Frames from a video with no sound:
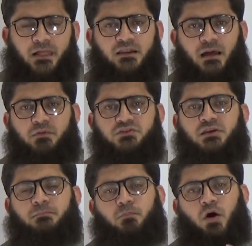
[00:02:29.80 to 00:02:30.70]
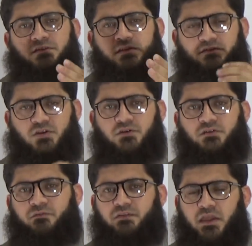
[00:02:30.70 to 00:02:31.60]
Ramdevji bought the stocks
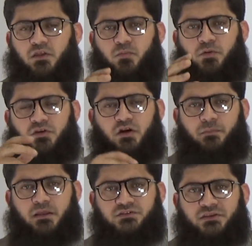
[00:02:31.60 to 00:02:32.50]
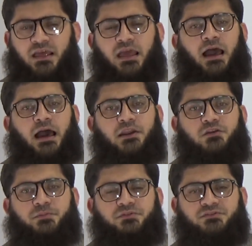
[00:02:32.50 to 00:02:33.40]
of the Hero Motor Corporation at
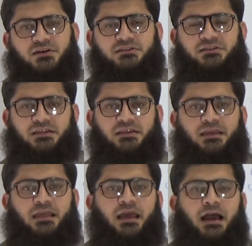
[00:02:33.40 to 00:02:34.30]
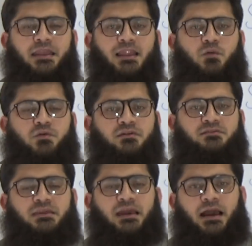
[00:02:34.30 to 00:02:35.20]
rupees 30. And now you can
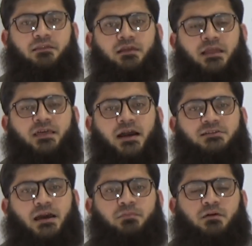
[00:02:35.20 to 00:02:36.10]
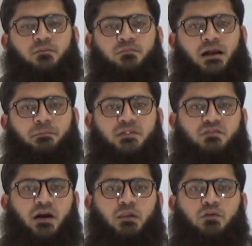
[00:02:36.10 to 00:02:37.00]
see at, at that time the company's
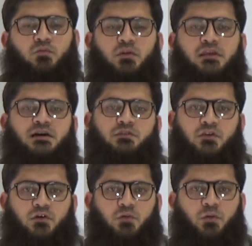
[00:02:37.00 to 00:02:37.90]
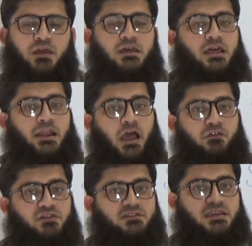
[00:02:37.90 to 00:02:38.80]
value was only 1000 crore. Now if
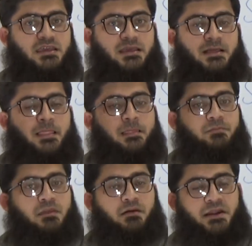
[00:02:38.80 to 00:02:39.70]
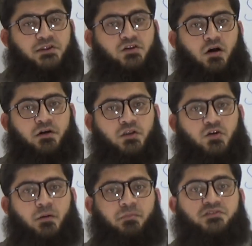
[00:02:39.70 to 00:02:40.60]
you see the Hero, Hero
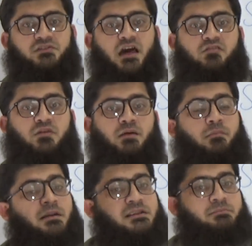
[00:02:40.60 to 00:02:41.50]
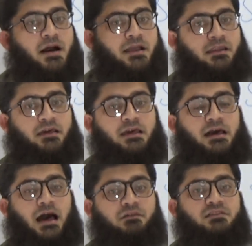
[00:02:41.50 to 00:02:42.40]
Corporation has become a multi-bagger,
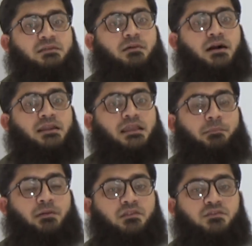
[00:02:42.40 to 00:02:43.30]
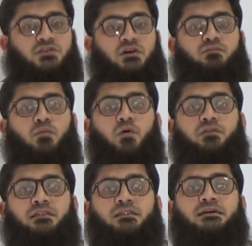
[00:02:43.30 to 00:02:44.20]
having the market capitalization of more
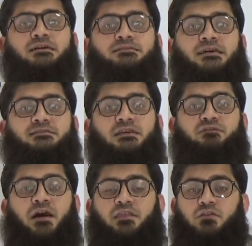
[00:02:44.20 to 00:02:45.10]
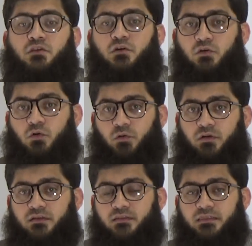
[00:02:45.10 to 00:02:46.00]
than 65,000 crore.
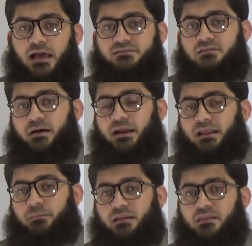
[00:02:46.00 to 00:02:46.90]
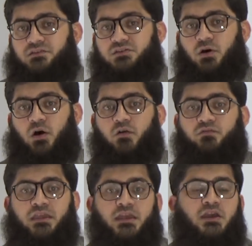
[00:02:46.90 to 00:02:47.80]
That's the market capitalization of
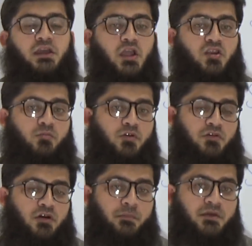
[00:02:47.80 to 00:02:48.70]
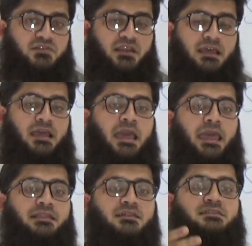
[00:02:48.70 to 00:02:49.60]
the Hero Motor Corporation.
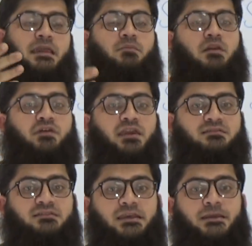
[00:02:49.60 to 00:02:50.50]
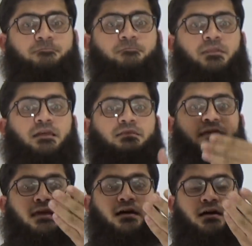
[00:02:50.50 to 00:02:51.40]
In the same way, if you can see
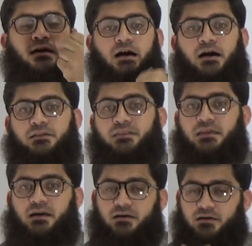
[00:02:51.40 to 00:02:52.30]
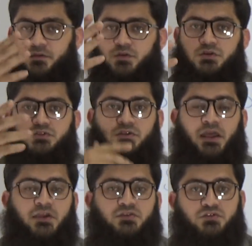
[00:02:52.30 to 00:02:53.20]
the the uh, Jaki uh, uh,
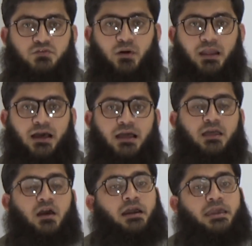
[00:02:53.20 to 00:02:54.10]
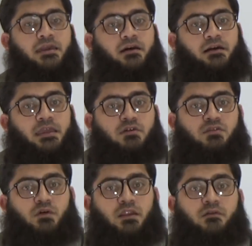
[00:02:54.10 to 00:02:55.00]
Jhunjhunwala, he he is
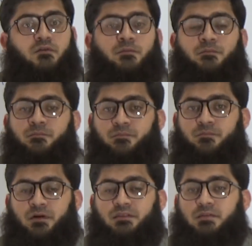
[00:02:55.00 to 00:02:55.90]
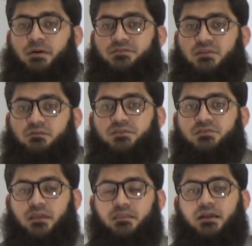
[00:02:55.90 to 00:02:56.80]
one of the one of the best
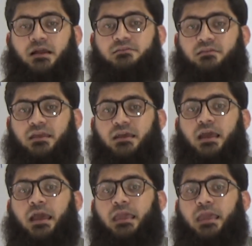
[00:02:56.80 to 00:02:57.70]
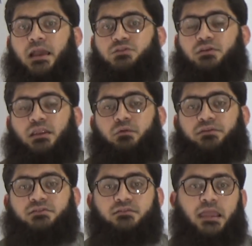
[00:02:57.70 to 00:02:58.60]
investor in the country. He actually
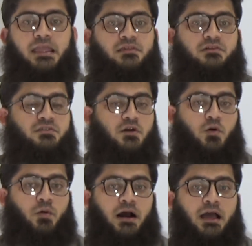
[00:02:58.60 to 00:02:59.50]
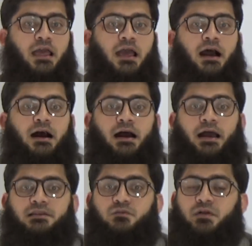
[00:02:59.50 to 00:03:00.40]
invested in the Sesa Goa uh,
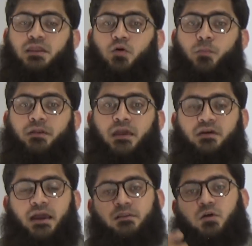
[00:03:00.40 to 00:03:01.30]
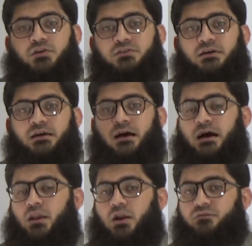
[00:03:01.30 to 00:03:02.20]
at a very low price and got
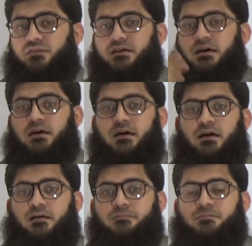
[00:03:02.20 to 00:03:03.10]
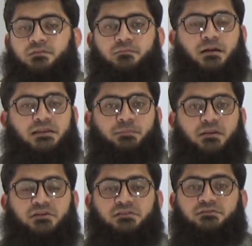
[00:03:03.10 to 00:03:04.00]
a lot of multiple
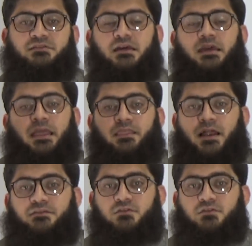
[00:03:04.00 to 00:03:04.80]
returns in that